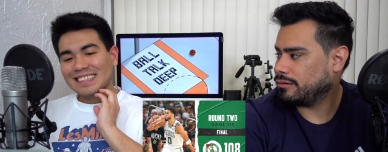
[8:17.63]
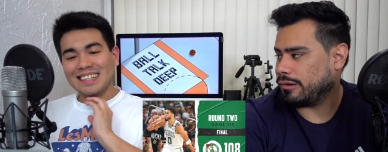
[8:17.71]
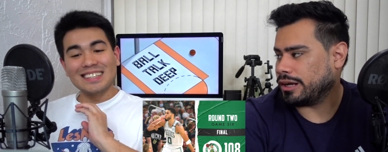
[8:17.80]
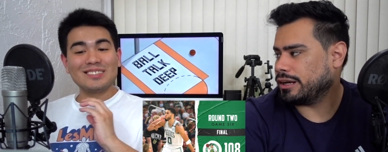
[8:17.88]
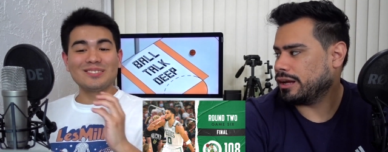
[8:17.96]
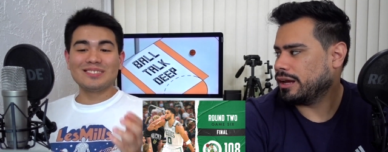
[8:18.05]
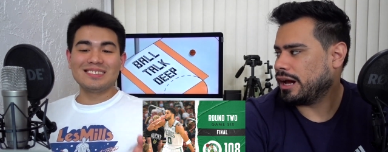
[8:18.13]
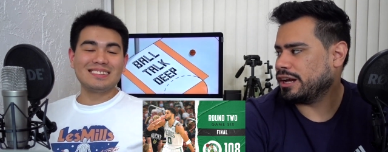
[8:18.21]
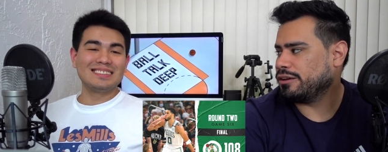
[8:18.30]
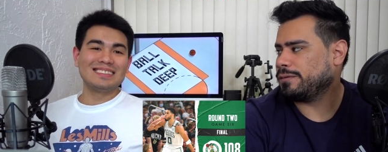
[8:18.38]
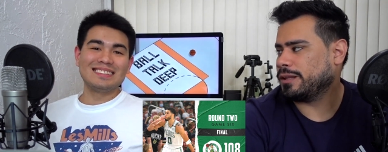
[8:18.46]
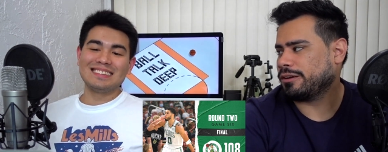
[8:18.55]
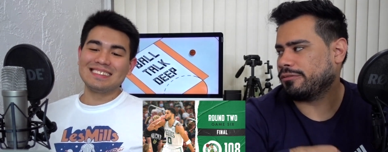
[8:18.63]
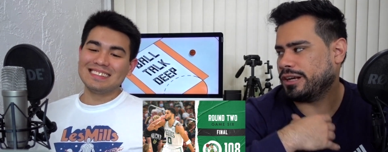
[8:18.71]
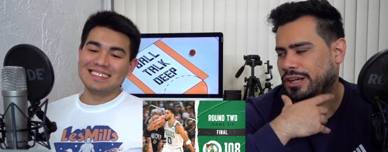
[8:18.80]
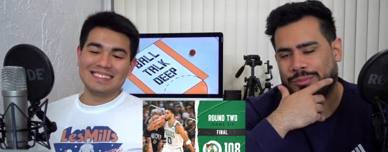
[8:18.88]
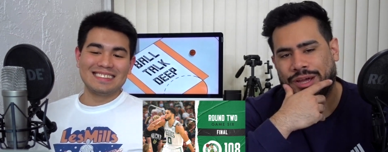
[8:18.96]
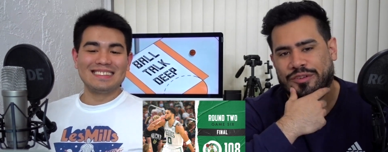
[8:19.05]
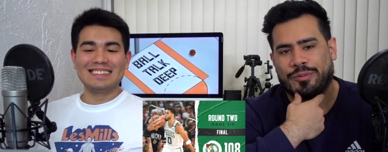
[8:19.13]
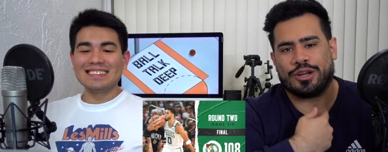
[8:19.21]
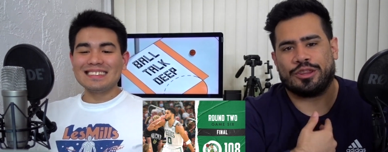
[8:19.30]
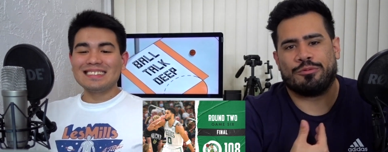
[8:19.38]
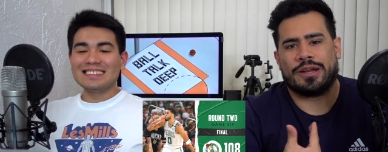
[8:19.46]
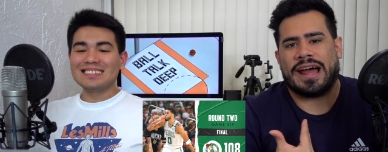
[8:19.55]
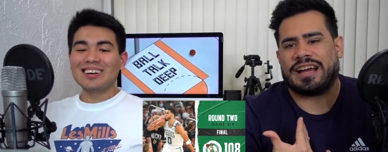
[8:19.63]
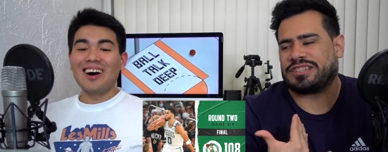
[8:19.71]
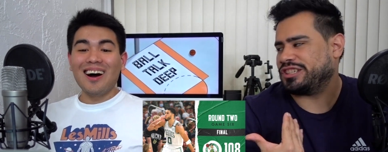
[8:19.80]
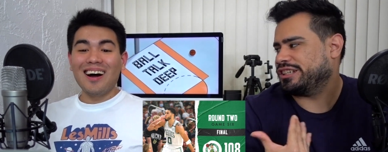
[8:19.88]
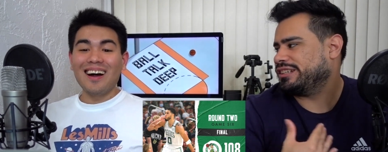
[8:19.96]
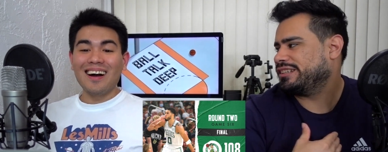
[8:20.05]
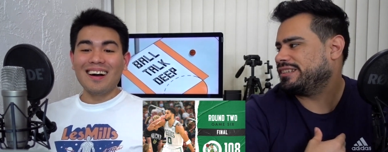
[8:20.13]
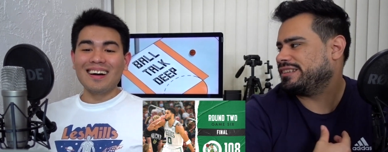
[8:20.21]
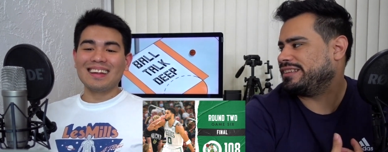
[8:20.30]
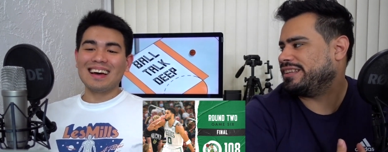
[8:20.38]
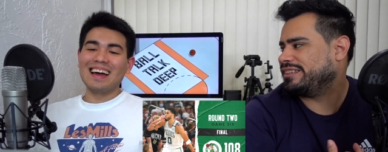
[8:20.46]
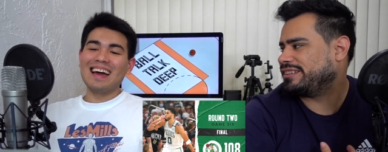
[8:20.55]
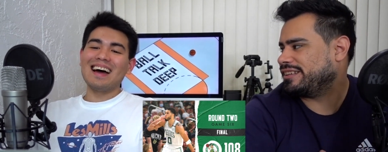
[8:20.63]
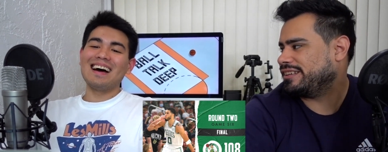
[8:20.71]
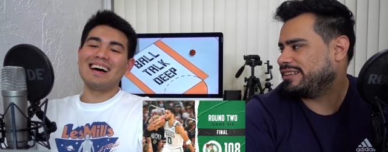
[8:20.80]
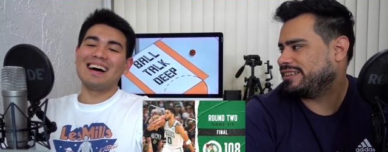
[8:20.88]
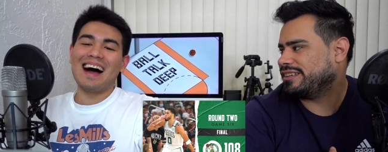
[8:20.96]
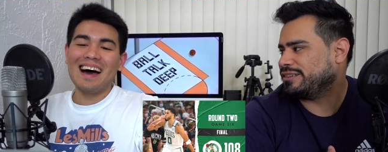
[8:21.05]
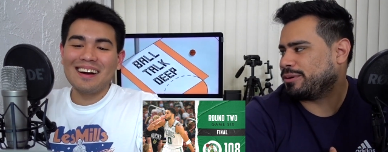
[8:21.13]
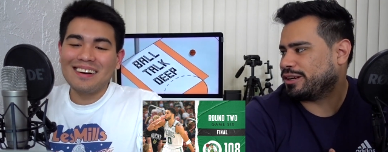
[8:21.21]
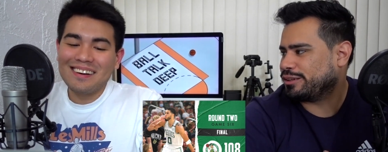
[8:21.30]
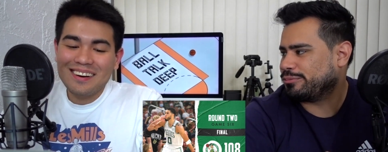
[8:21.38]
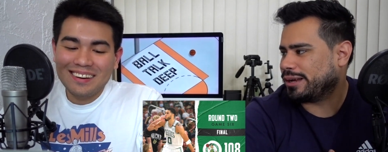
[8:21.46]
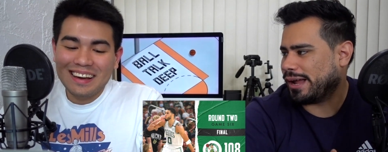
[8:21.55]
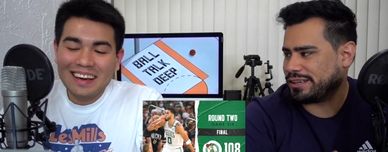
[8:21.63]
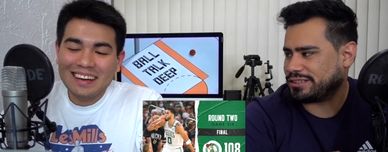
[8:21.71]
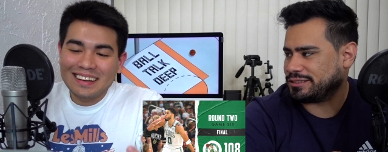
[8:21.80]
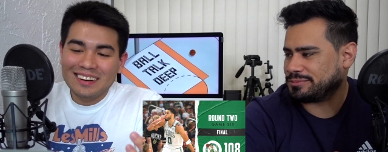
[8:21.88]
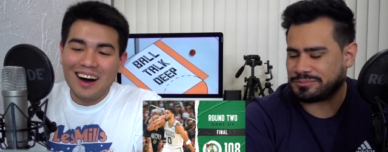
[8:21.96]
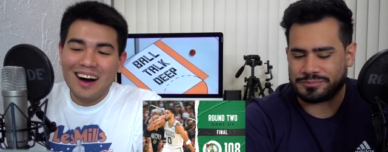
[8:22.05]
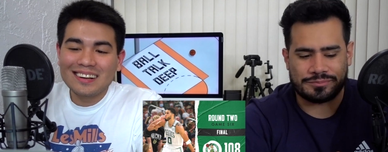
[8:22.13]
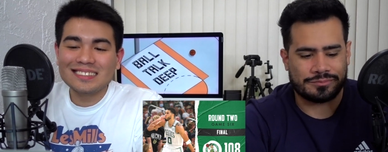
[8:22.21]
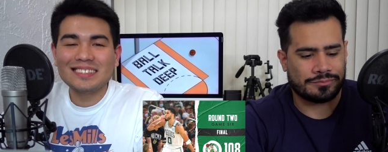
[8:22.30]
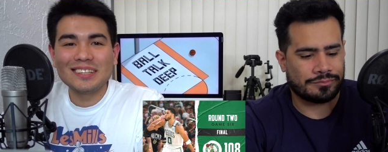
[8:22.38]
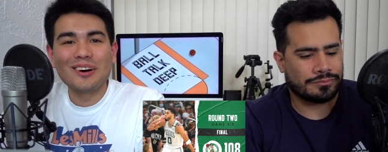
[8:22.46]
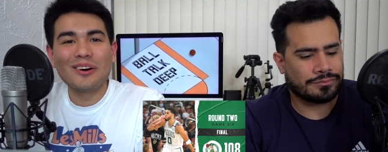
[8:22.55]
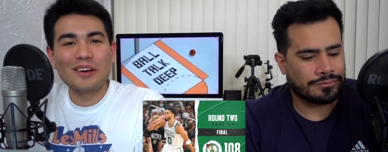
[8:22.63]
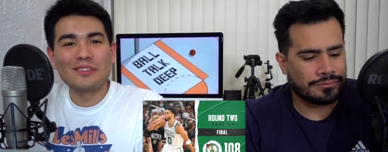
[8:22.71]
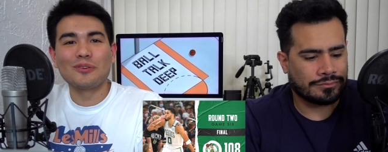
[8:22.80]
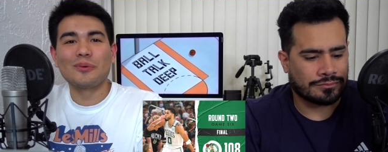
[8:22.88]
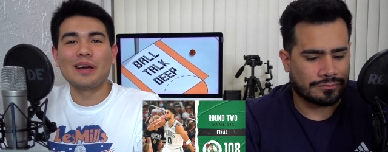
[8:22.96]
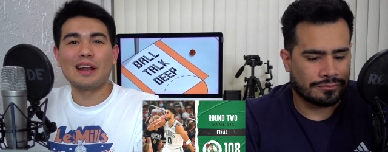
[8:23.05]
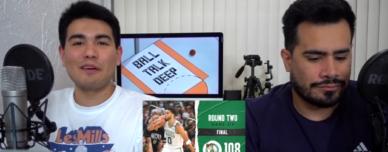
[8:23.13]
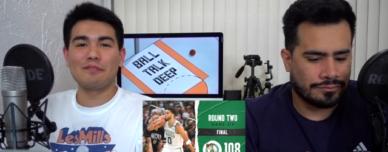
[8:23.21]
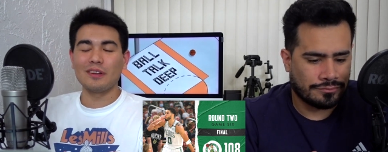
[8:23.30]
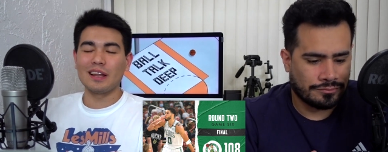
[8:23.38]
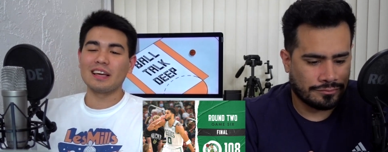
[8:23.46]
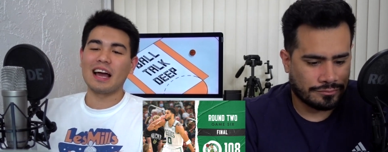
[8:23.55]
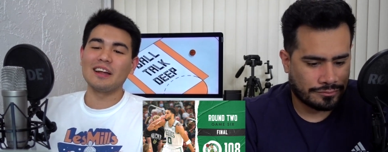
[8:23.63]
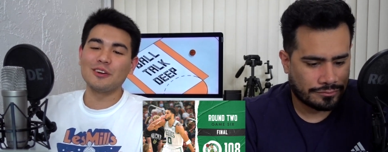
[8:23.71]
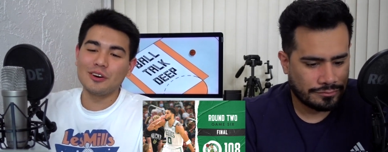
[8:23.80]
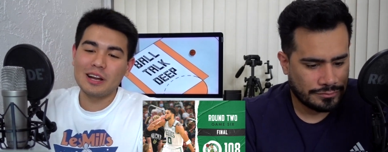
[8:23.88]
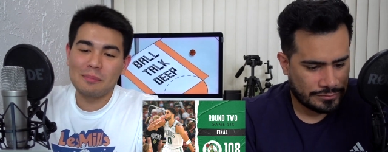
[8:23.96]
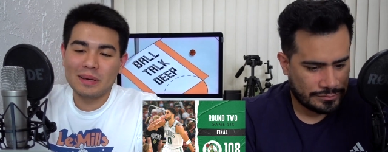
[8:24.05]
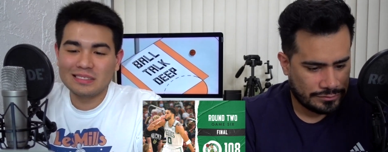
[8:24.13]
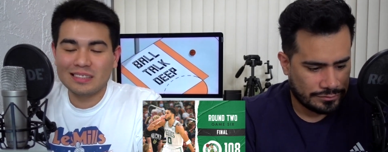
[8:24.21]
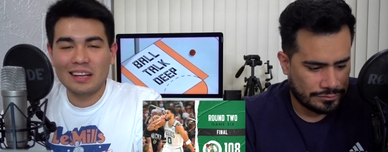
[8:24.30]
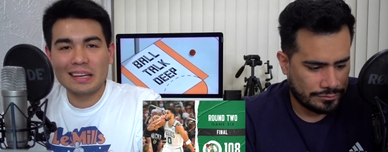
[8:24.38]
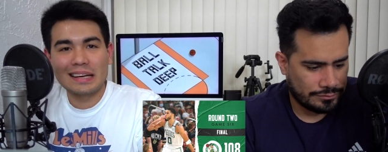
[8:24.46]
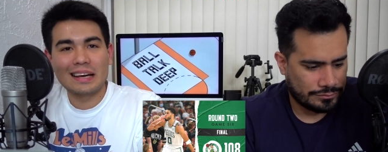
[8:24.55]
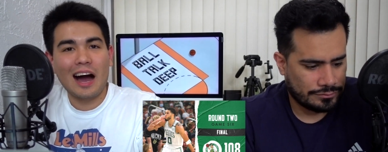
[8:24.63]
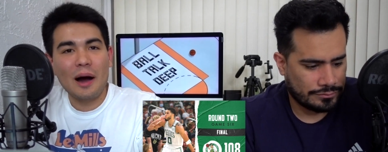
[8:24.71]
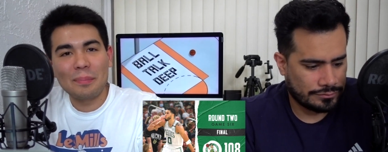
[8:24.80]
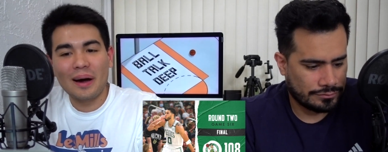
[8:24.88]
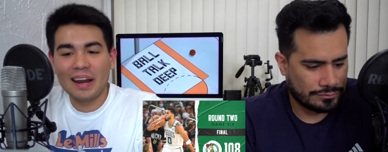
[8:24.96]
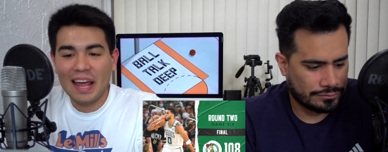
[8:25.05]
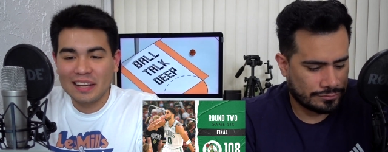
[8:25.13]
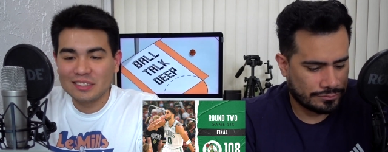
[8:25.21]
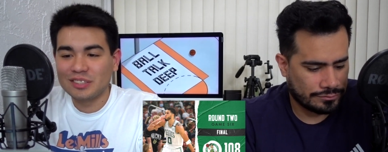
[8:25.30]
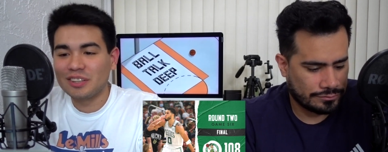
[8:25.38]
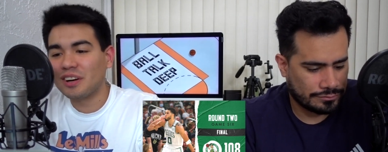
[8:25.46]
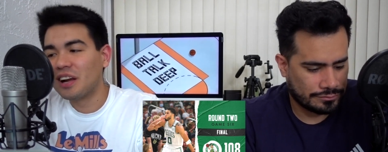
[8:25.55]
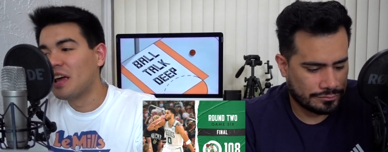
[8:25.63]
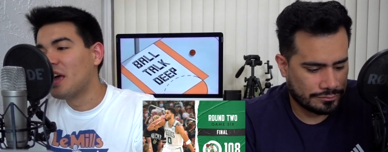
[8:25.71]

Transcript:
Speaker 1: This how you feeling right now, man? As part of the reaction, hard. Is yeah, I don't know. It can honestly go either way, and I feel like I know that may sound like a cop out answer,